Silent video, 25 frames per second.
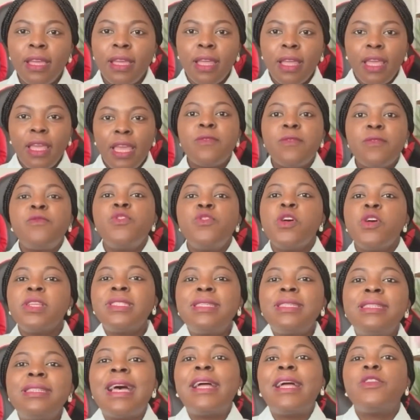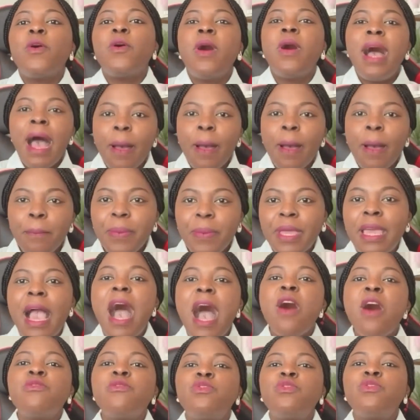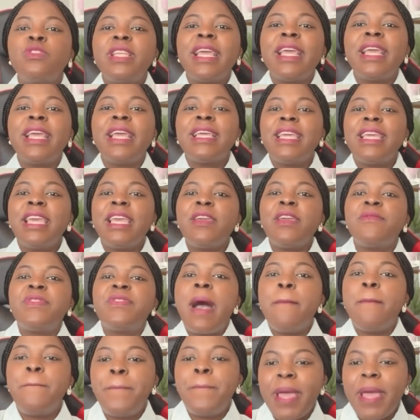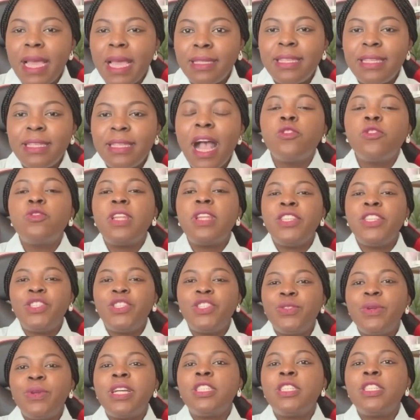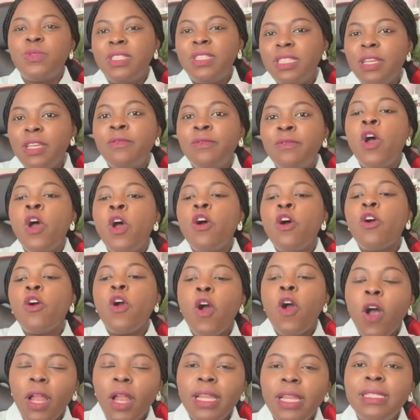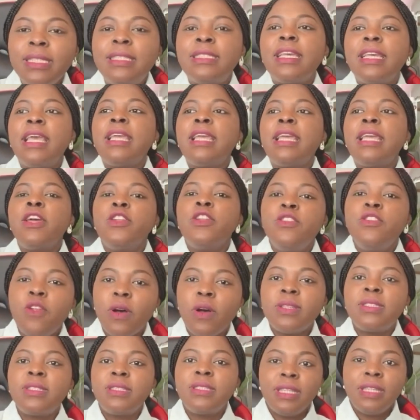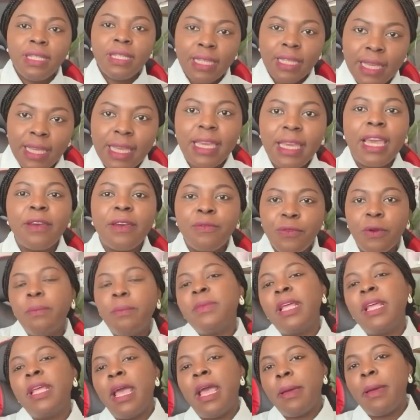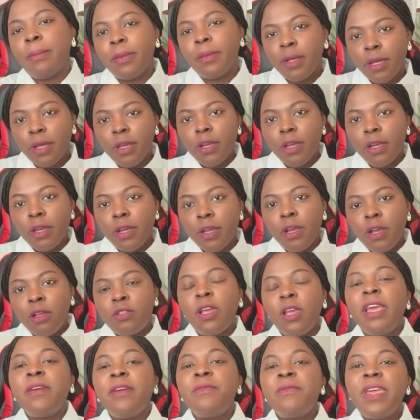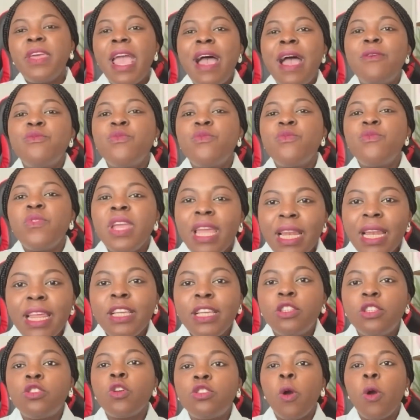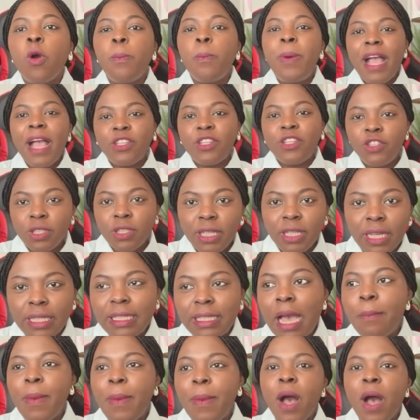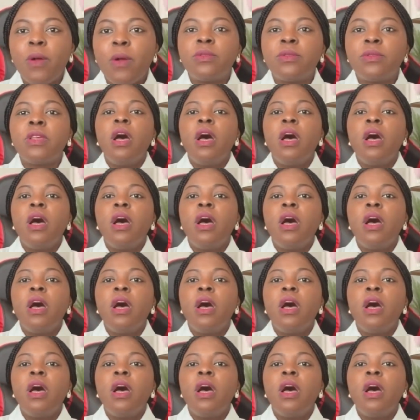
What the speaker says: If nurses are not happy, how do they give their best? How do Nigerians receive quality nursing care from them? So if they are really so passionate about